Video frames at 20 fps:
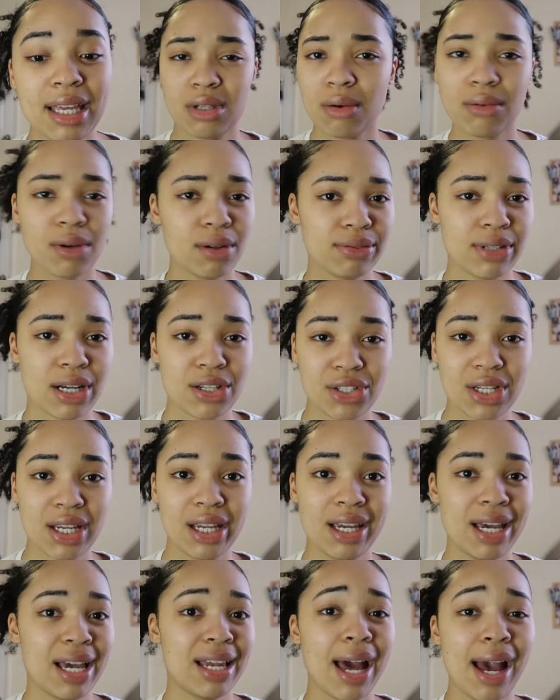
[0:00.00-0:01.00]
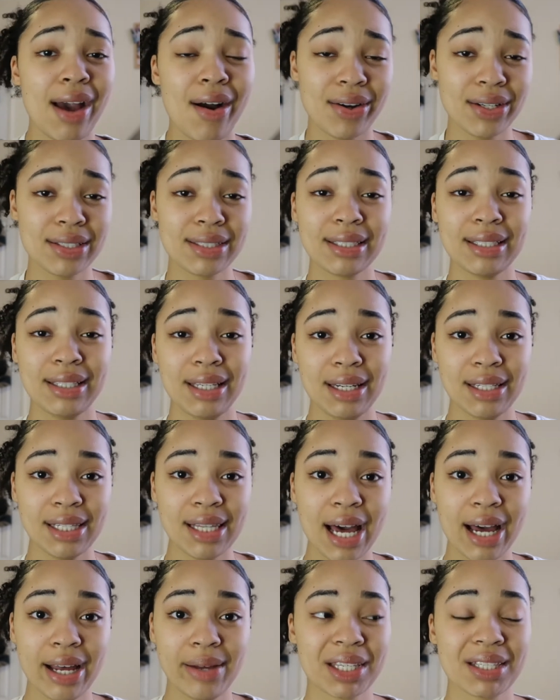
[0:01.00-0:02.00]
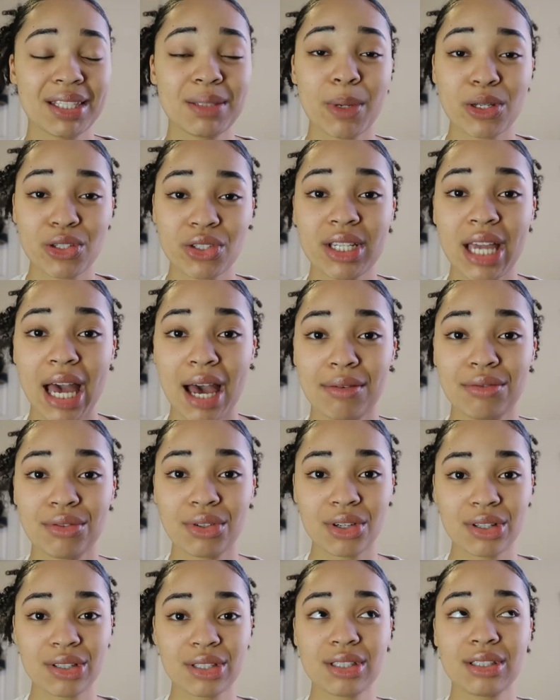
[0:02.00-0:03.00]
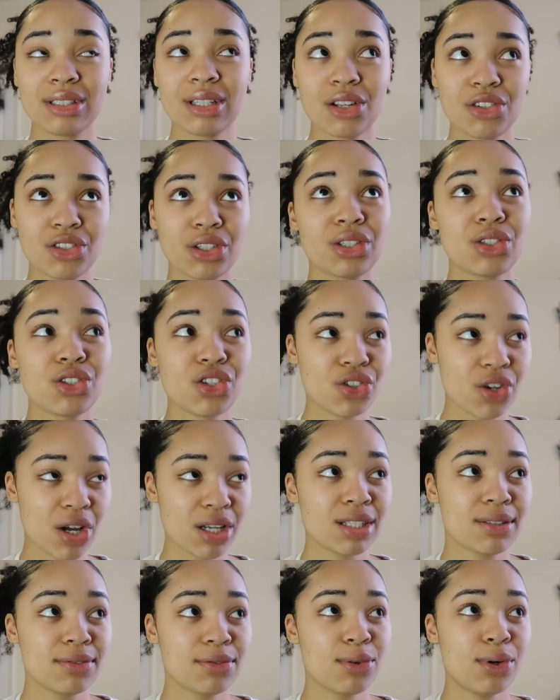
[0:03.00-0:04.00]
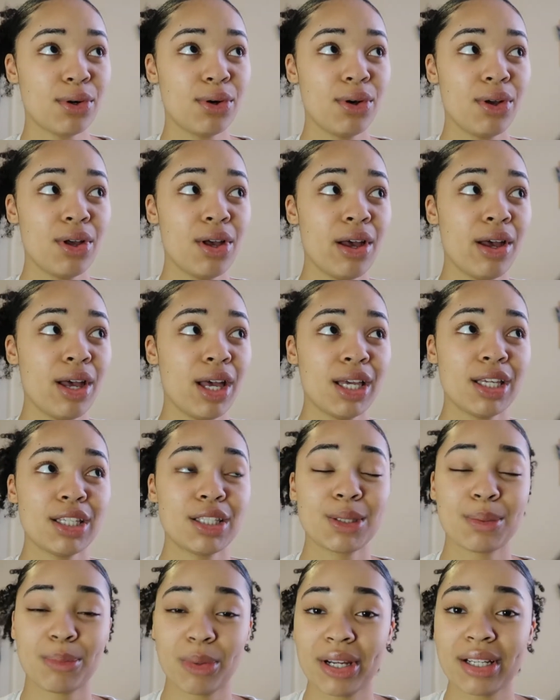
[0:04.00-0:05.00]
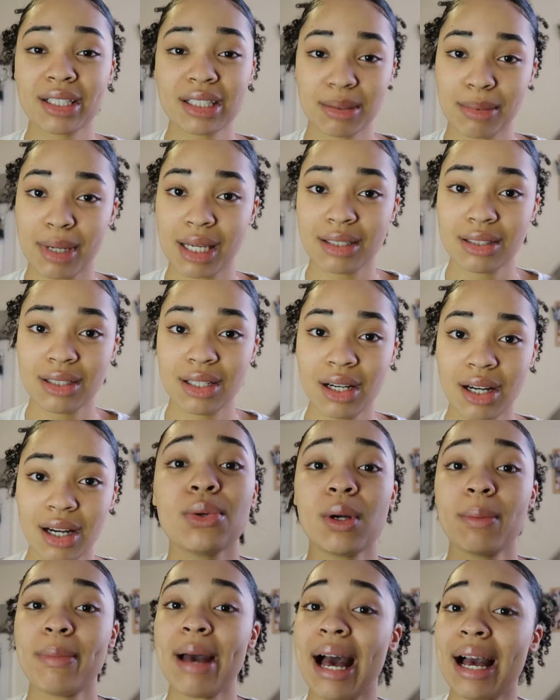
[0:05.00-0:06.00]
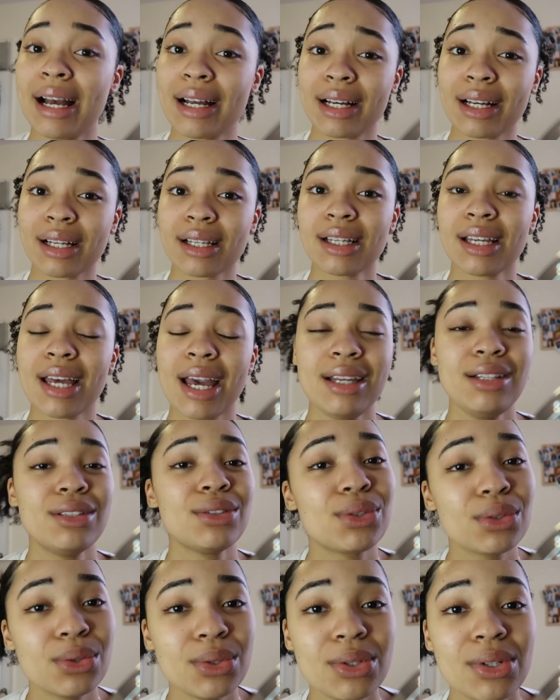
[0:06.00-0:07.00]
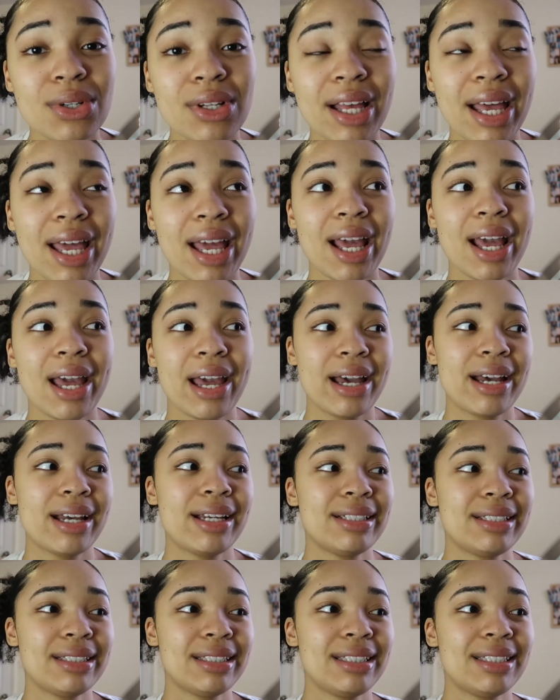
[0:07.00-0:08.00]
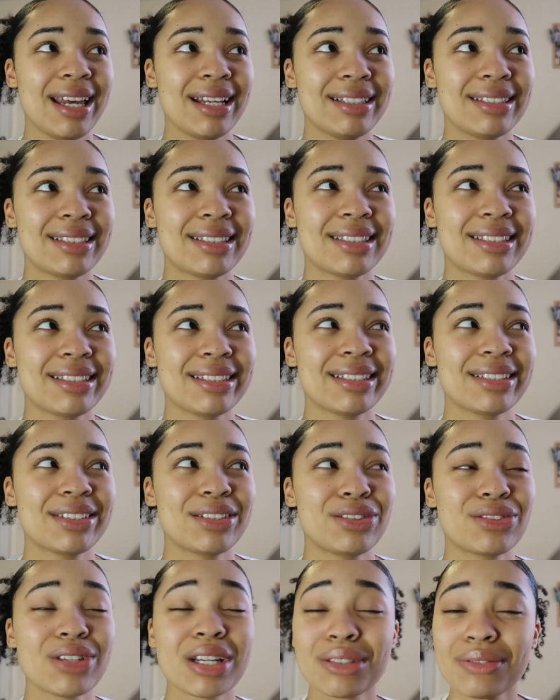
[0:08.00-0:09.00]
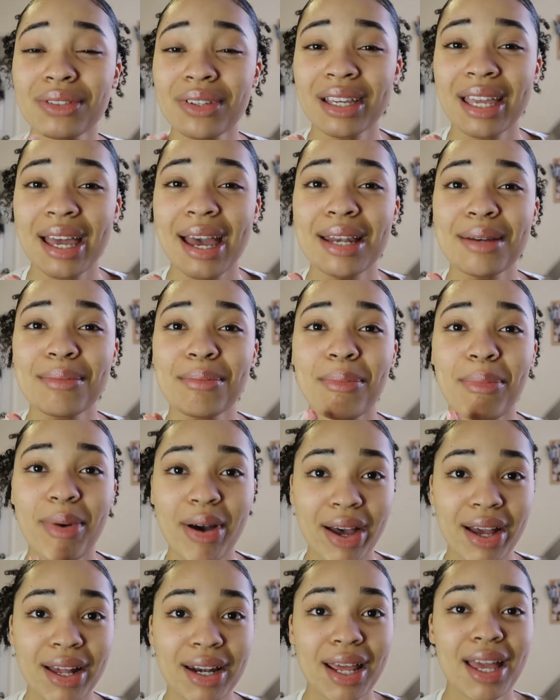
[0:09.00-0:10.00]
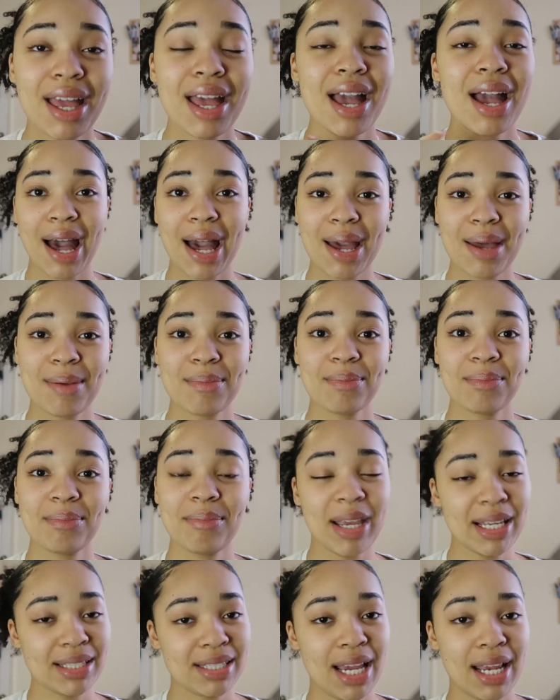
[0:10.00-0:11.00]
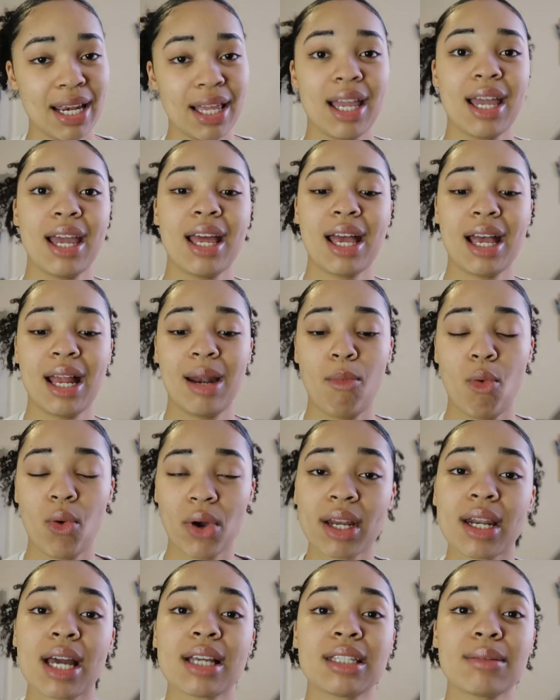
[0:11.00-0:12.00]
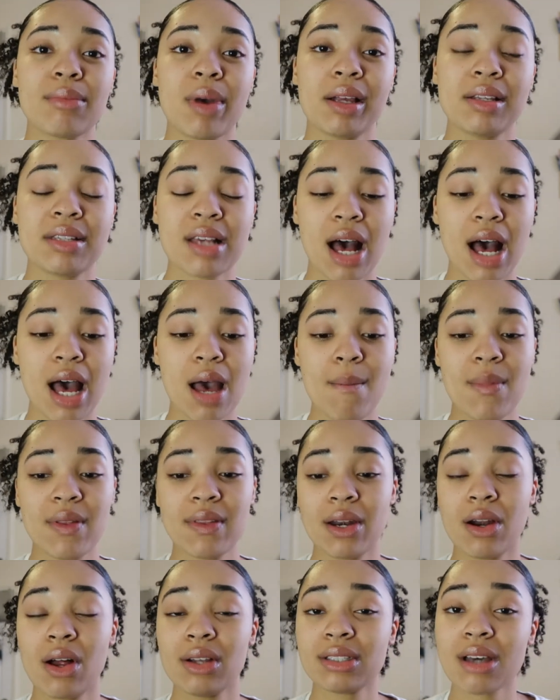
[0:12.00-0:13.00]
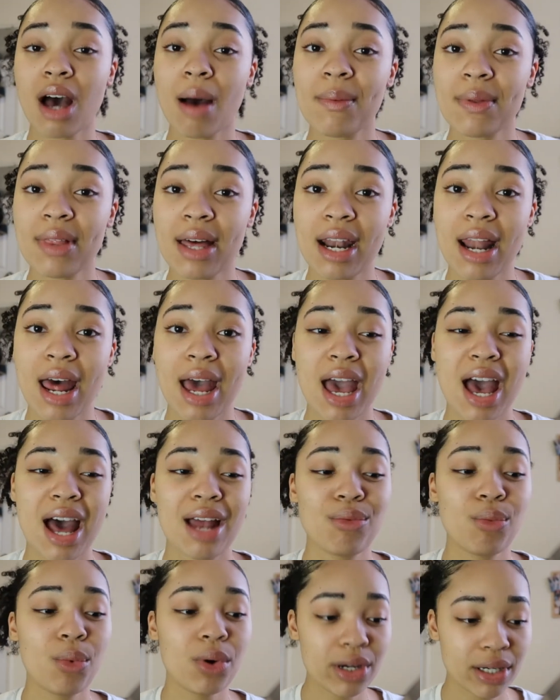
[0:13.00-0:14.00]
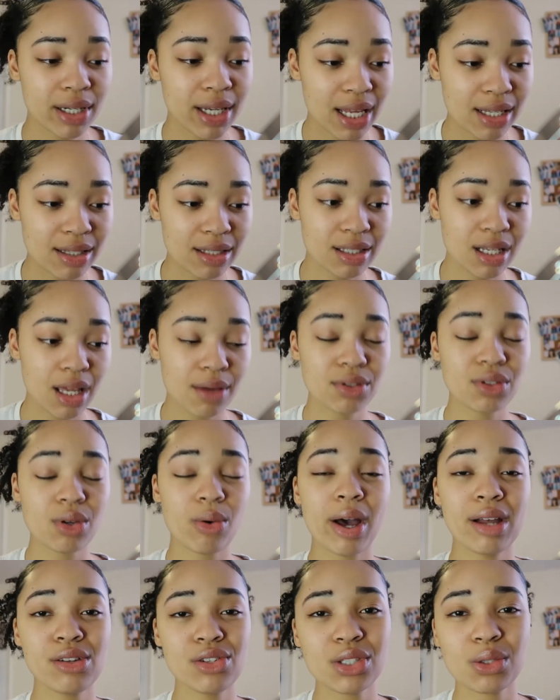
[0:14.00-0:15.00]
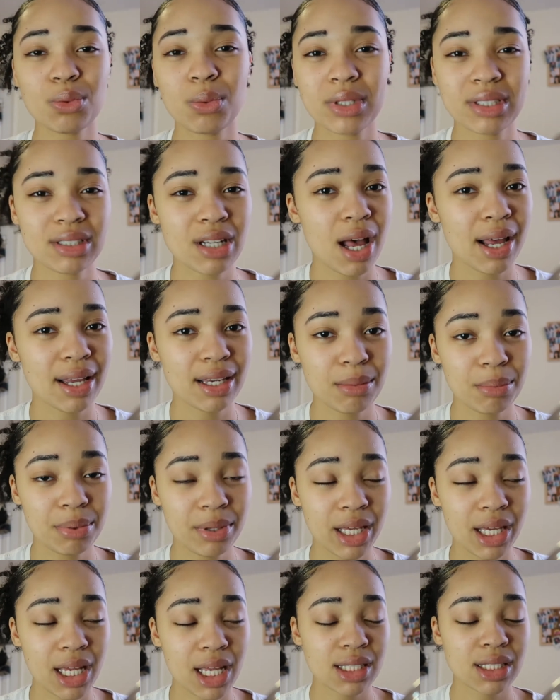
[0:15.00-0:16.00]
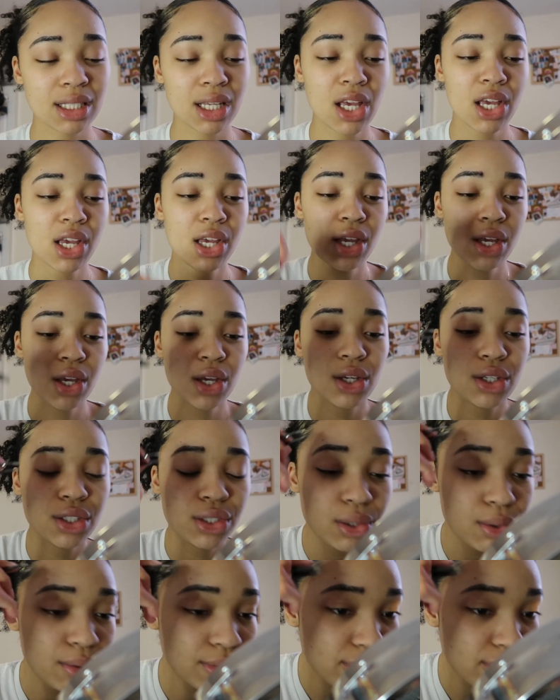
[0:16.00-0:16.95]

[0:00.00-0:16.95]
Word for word: so refreshing and I honestly needed that especially after such a stressful spring semester so we're back in school and it's stressful again, but I'm maintaining it and I'm organizing my time. And then on top of that, I had work and stuff, so I just was not in a place to